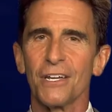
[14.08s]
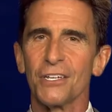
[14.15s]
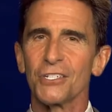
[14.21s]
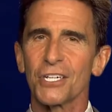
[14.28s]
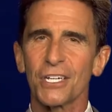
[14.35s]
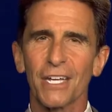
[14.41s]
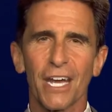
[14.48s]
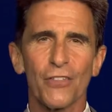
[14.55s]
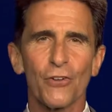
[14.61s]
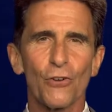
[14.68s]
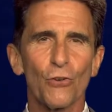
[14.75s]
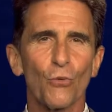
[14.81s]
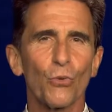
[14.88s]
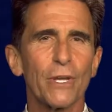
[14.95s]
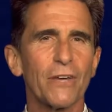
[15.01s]

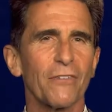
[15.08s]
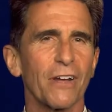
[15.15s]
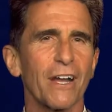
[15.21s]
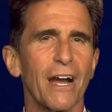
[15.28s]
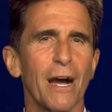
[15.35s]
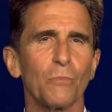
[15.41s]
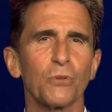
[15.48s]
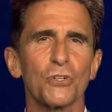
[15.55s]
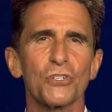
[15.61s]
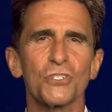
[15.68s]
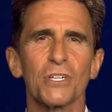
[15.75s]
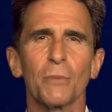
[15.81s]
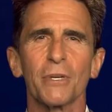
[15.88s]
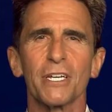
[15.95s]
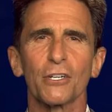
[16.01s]
Together, we have accomplished
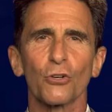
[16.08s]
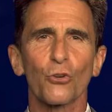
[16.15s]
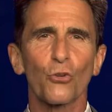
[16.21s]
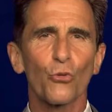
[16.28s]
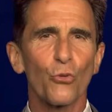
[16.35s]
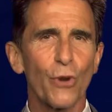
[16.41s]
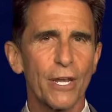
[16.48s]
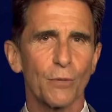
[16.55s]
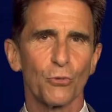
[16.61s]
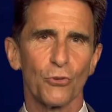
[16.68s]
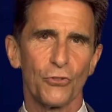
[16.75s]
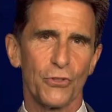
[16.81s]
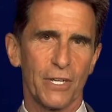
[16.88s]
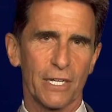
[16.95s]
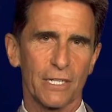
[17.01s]
some incredible
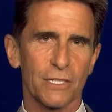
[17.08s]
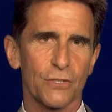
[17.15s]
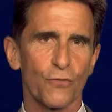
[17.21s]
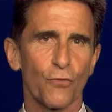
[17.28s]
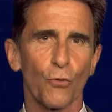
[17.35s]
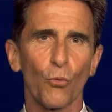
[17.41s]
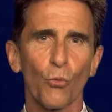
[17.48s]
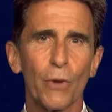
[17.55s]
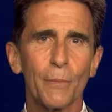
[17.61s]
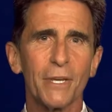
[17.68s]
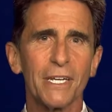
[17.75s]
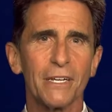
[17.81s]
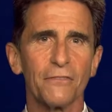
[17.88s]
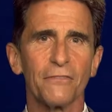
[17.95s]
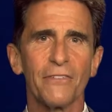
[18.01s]
things for
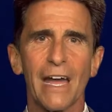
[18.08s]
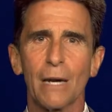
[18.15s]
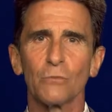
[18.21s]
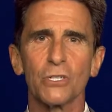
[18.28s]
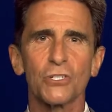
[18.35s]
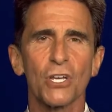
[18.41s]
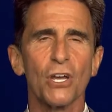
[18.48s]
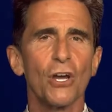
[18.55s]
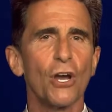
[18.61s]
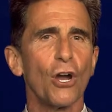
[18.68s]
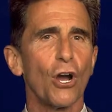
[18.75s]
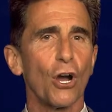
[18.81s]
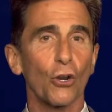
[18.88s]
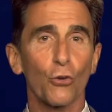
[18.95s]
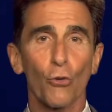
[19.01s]
women and families
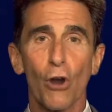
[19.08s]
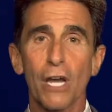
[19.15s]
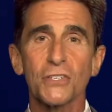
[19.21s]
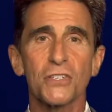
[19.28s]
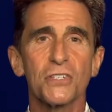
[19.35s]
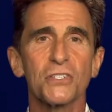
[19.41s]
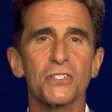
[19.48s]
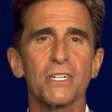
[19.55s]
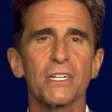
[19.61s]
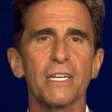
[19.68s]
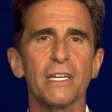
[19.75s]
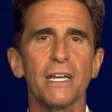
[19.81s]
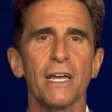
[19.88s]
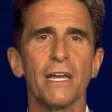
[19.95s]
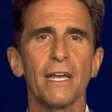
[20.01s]
across the
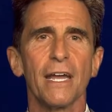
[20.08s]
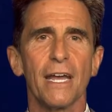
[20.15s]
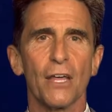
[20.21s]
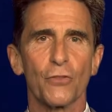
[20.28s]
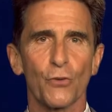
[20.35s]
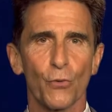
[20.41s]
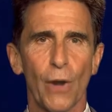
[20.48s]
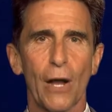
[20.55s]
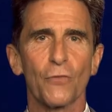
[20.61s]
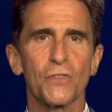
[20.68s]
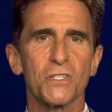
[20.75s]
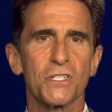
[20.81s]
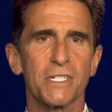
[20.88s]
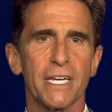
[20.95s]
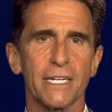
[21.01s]
city and throughout
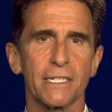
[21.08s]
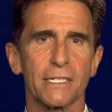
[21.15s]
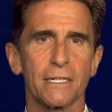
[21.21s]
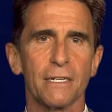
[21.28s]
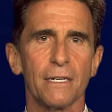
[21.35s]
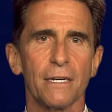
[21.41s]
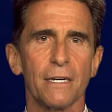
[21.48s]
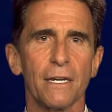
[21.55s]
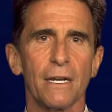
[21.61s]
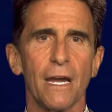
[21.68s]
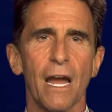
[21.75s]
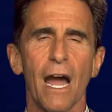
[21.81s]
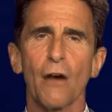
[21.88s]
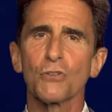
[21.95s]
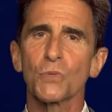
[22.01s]
the state.
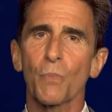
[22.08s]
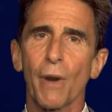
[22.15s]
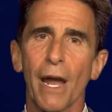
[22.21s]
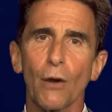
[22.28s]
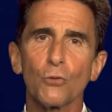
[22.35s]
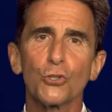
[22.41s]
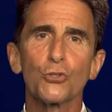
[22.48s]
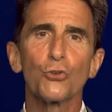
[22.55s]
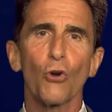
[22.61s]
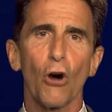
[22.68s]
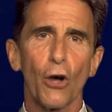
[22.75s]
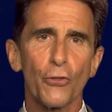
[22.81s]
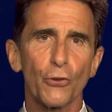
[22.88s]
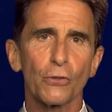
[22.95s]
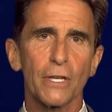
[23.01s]
I was proud to
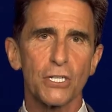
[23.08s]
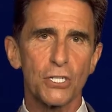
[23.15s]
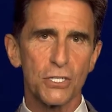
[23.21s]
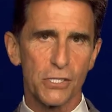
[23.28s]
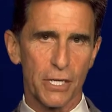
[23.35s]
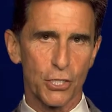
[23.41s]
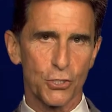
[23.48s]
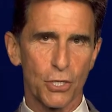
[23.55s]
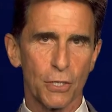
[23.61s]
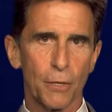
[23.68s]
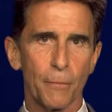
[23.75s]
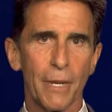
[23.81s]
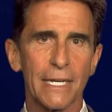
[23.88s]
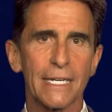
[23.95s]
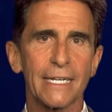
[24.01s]
author legislation
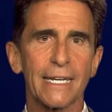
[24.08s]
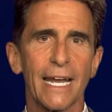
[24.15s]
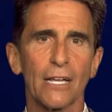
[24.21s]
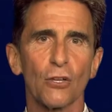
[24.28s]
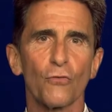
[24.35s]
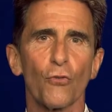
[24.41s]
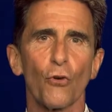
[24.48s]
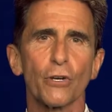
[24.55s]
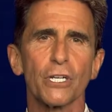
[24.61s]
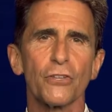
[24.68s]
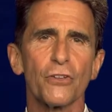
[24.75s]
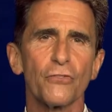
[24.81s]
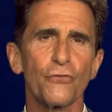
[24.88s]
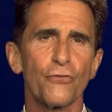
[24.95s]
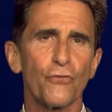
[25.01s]
making California
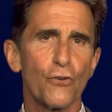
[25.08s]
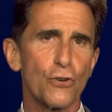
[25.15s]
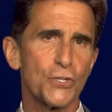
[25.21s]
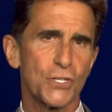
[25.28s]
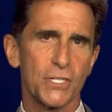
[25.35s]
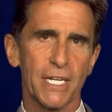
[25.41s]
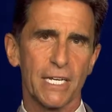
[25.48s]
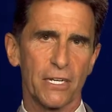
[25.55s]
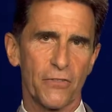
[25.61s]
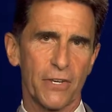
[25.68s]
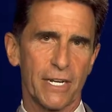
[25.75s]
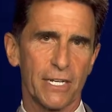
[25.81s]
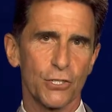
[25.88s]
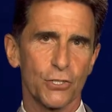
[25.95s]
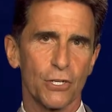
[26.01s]
the first state in the
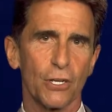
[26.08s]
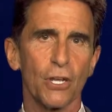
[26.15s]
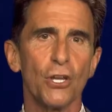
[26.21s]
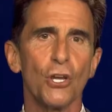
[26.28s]
nation